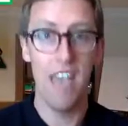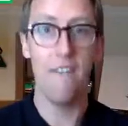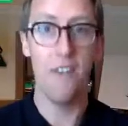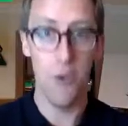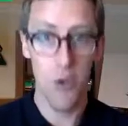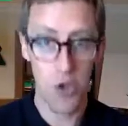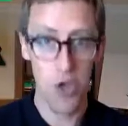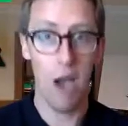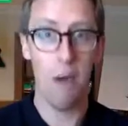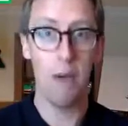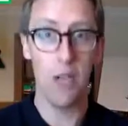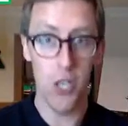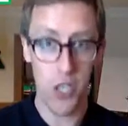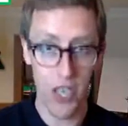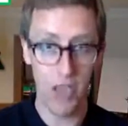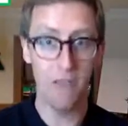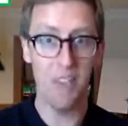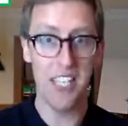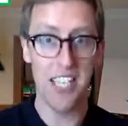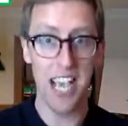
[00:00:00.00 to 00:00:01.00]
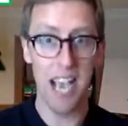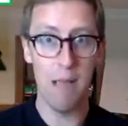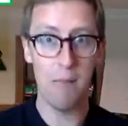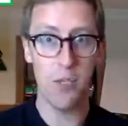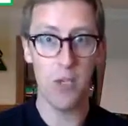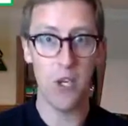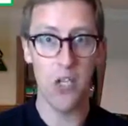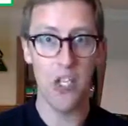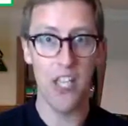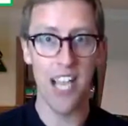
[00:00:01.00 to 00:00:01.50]

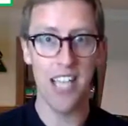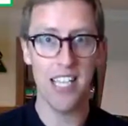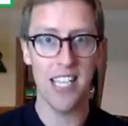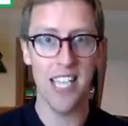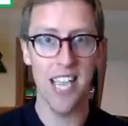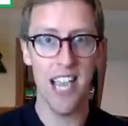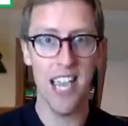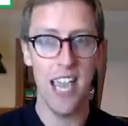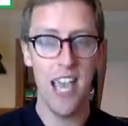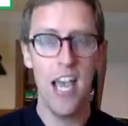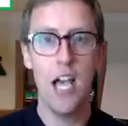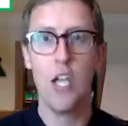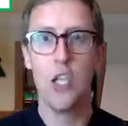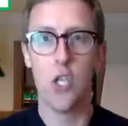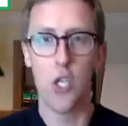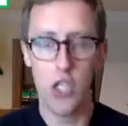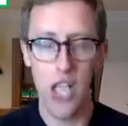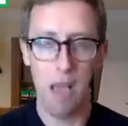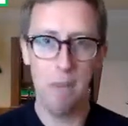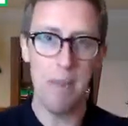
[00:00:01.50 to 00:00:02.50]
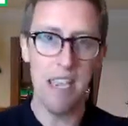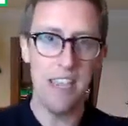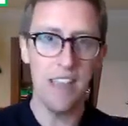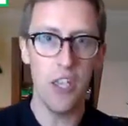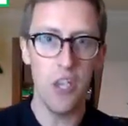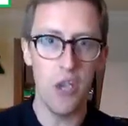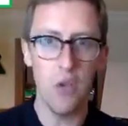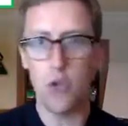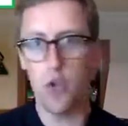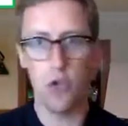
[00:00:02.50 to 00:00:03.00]
on a Saturday, does that mean
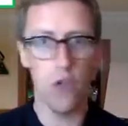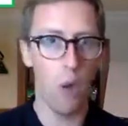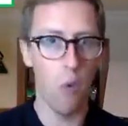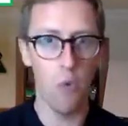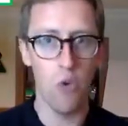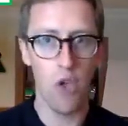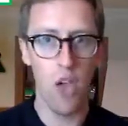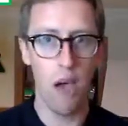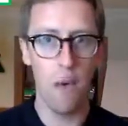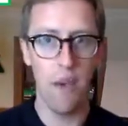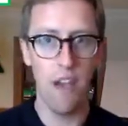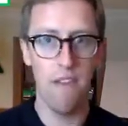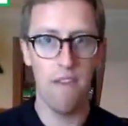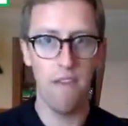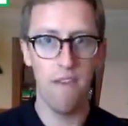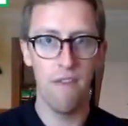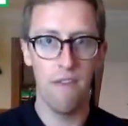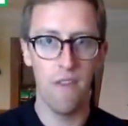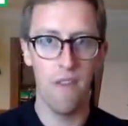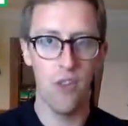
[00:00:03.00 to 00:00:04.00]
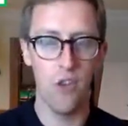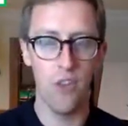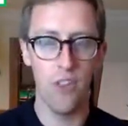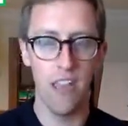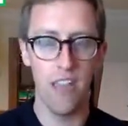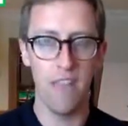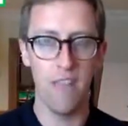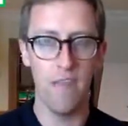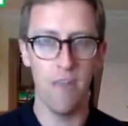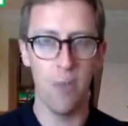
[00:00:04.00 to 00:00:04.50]
that you just don't shower
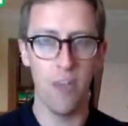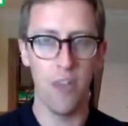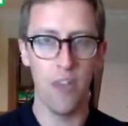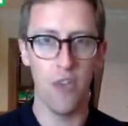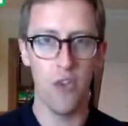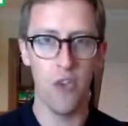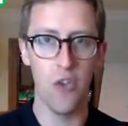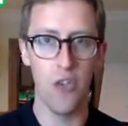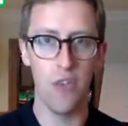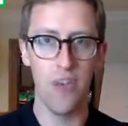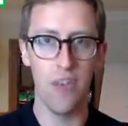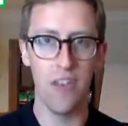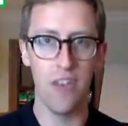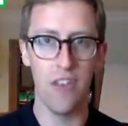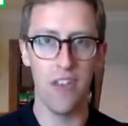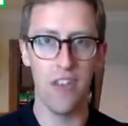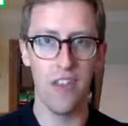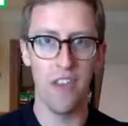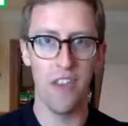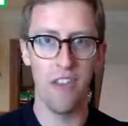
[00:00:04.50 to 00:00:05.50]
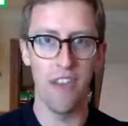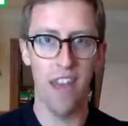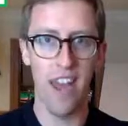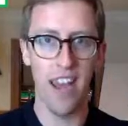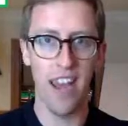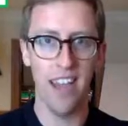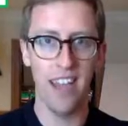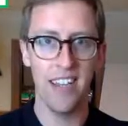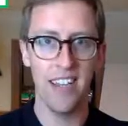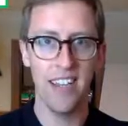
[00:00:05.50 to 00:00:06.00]
Sunday, Monday, Tuesday, Wednesday, Thursday,
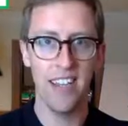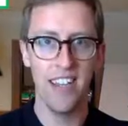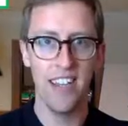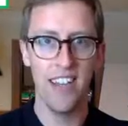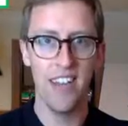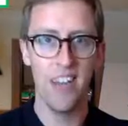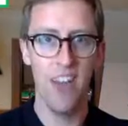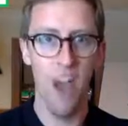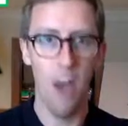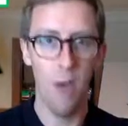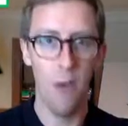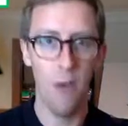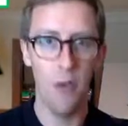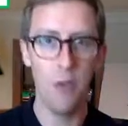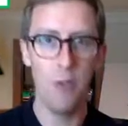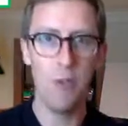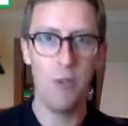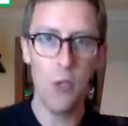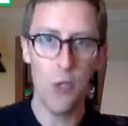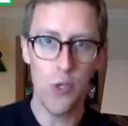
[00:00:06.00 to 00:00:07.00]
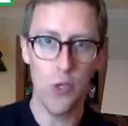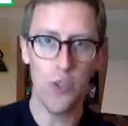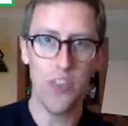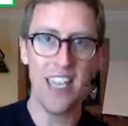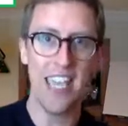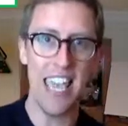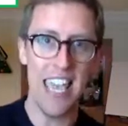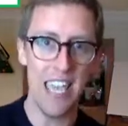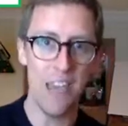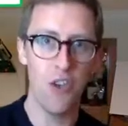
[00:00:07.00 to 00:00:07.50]
Friday? No, you do
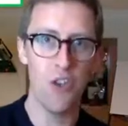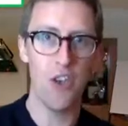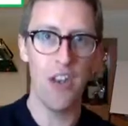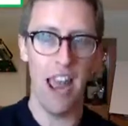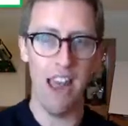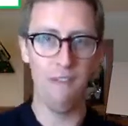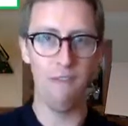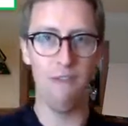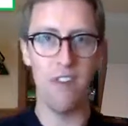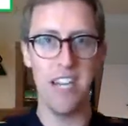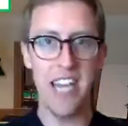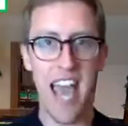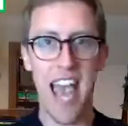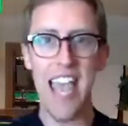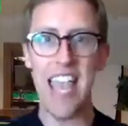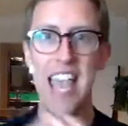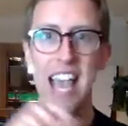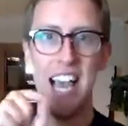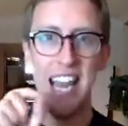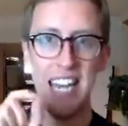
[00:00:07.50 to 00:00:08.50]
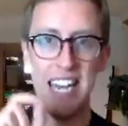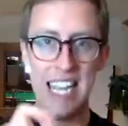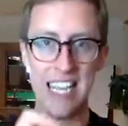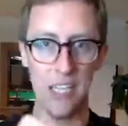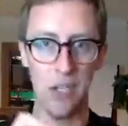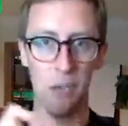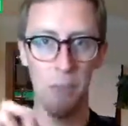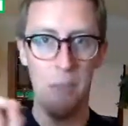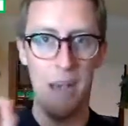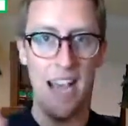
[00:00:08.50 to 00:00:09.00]
something each and every day,
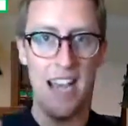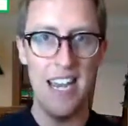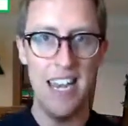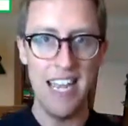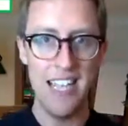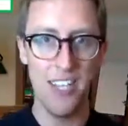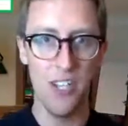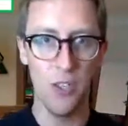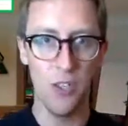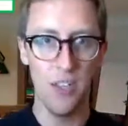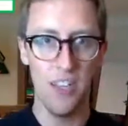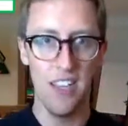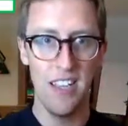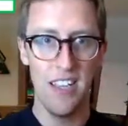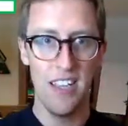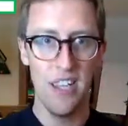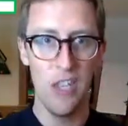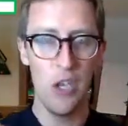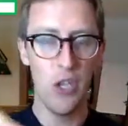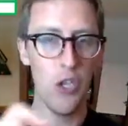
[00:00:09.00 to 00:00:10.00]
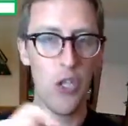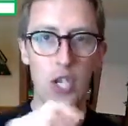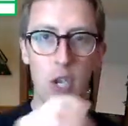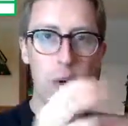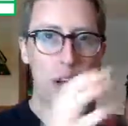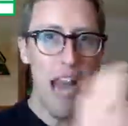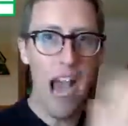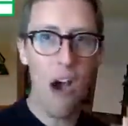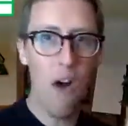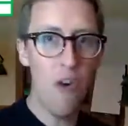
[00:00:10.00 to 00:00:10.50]
little by little. You can
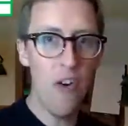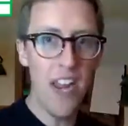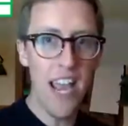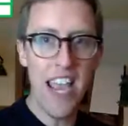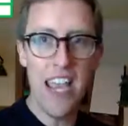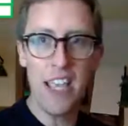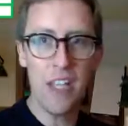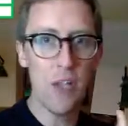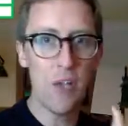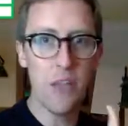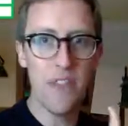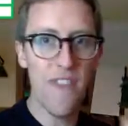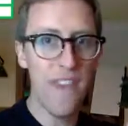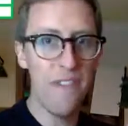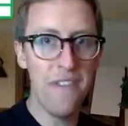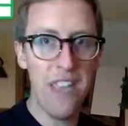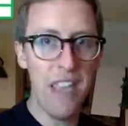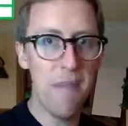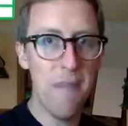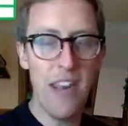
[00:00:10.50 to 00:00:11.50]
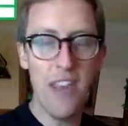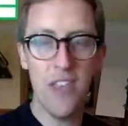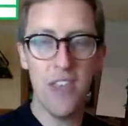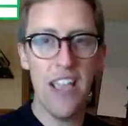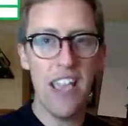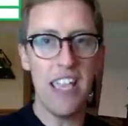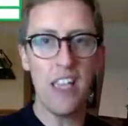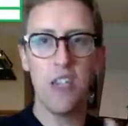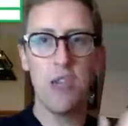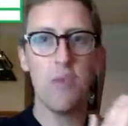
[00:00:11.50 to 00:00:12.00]
do an hour a day, you can do 15 minutes a
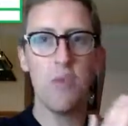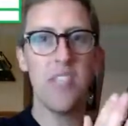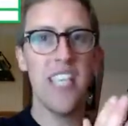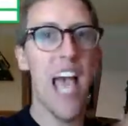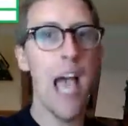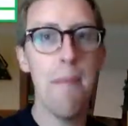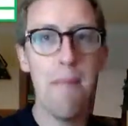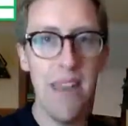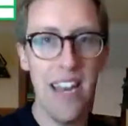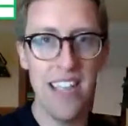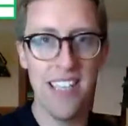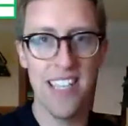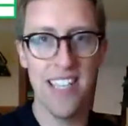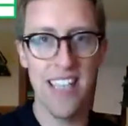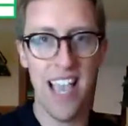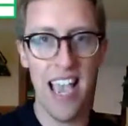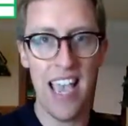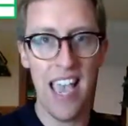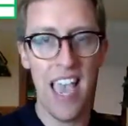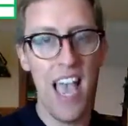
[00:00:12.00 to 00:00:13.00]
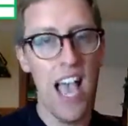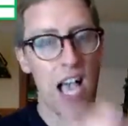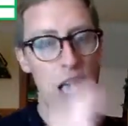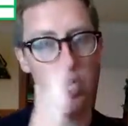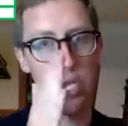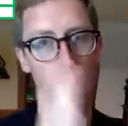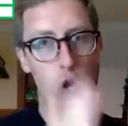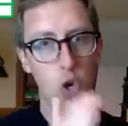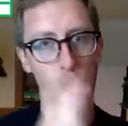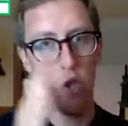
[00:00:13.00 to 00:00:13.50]
day, you can do 10 minutes a day, as
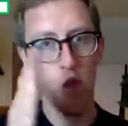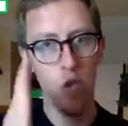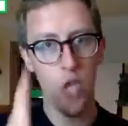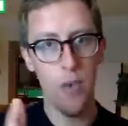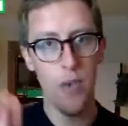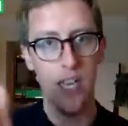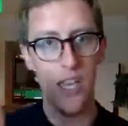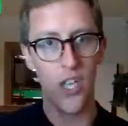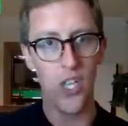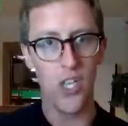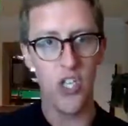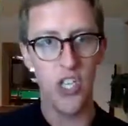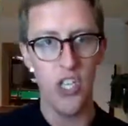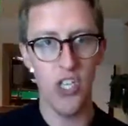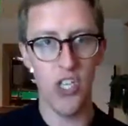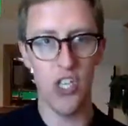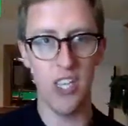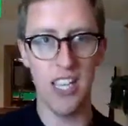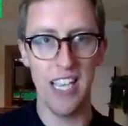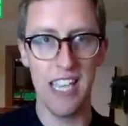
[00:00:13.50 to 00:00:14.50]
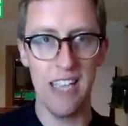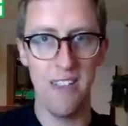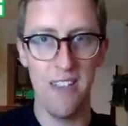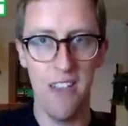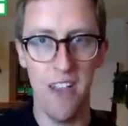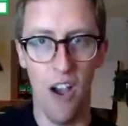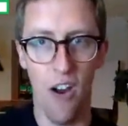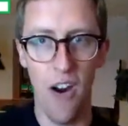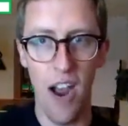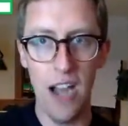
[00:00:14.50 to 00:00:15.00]
long as you do it consistently.
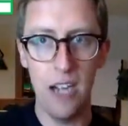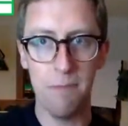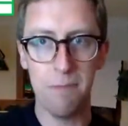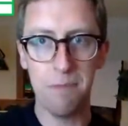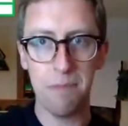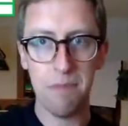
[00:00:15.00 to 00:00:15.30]
All right?